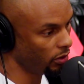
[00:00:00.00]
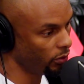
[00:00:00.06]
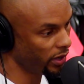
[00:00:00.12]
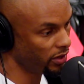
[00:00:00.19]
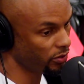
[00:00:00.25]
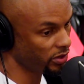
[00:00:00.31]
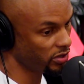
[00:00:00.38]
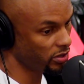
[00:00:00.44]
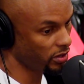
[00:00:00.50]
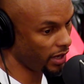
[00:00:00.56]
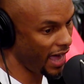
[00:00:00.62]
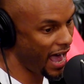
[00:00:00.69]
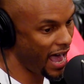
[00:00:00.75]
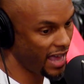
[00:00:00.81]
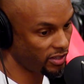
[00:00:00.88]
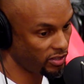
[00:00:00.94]
Whether it's the
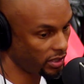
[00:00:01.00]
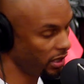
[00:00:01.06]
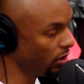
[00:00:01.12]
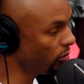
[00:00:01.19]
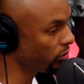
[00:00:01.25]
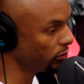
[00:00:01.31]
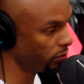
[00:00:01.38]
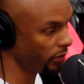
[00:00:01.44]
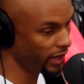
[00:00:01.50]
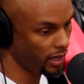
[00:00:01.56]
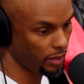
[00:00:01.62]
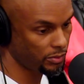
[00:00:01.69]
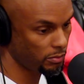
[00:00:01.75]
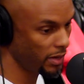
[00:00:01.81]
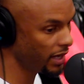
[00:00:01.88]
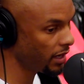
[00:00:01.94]
highs and lows,
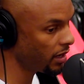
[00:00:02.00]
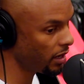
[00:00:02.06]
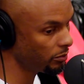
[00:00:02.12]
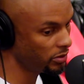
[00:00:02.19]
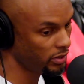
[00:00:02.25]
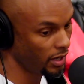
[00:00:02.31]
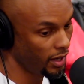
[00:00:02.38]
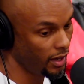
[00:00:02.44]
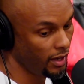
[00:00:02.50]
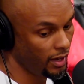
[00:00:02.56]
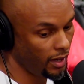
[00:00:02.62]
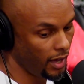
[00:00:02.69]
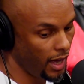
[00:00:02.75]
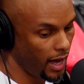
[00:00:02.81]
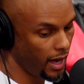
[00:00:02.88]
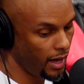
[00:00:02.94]
breakups, makeups,
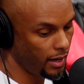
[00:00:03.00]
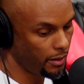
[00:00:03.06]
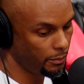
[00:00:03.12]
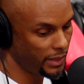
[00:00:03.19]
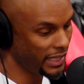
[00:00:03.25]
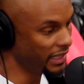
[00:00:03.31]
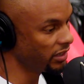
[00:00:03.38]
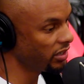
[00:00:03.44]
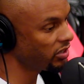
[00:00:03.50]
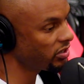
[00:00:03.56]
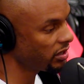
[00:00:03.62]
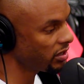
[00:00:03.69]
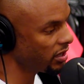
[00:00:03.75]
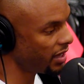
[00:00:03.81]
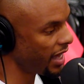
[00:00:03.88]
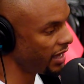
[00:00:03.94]
um, in addition
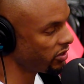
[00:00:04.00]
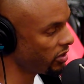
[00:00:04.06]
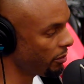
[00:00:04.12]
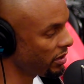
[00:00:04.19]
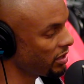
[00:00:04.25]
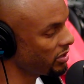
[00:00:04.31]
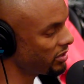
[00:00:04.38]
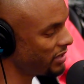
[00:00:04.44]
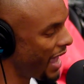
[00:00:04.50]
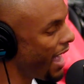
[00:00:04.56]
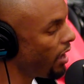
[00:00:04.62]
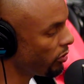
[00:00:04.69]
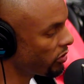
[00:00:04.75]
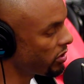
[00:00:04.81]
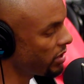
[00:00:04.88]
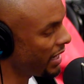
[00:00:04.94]
to that, some of the
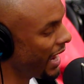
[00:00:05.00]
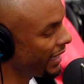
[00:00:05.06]
sounds that I